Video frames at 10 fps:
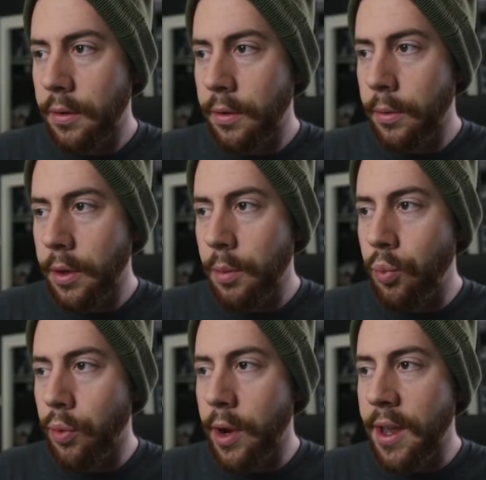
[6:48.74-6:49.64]
to really
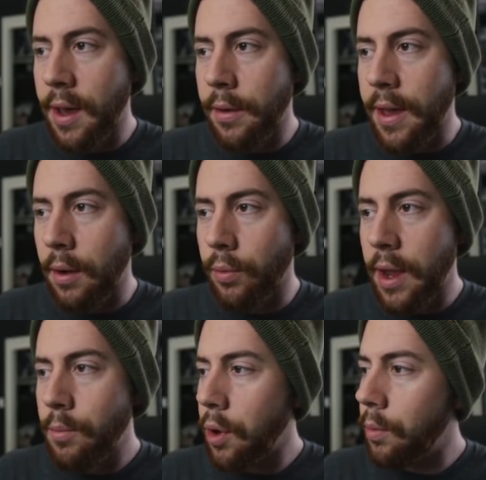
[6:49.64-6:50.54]
bring out that
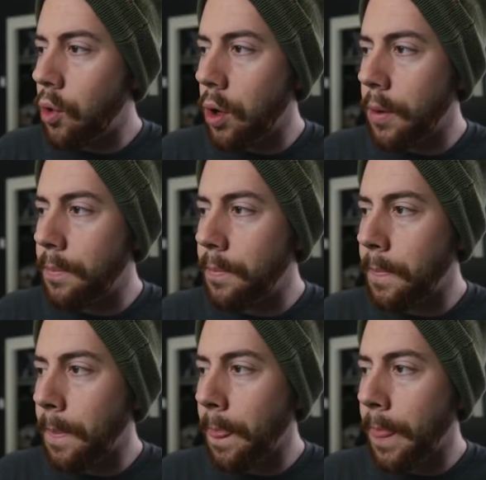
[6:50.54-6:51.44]
rainbow more.
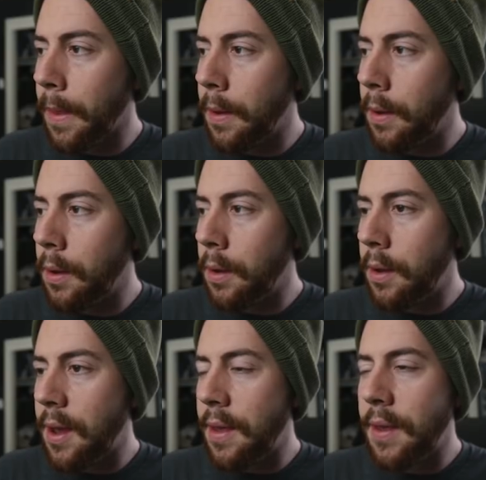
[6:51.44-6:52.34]

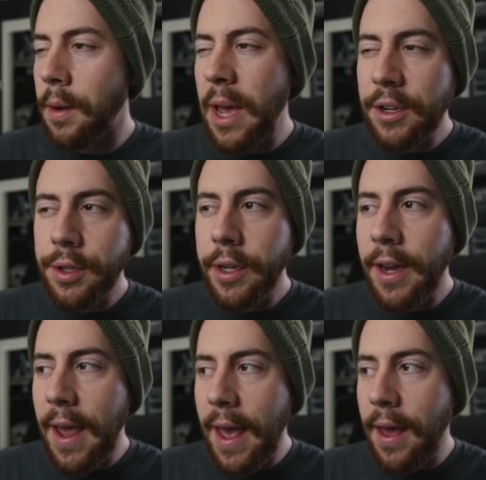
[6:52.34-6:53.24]
And then I'm actually
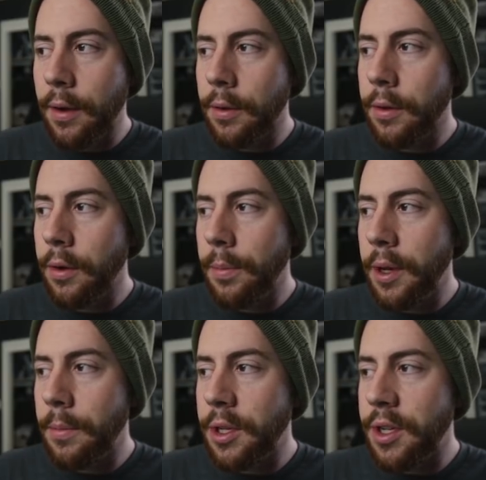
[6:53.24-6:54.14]
going to add a little
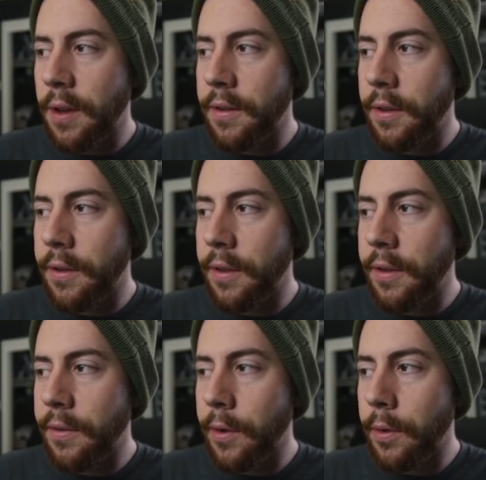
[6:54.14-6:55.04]
bit of magenta to
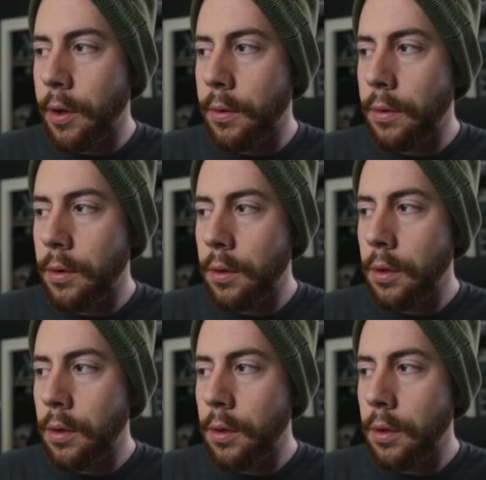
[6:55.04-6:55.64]
this photo.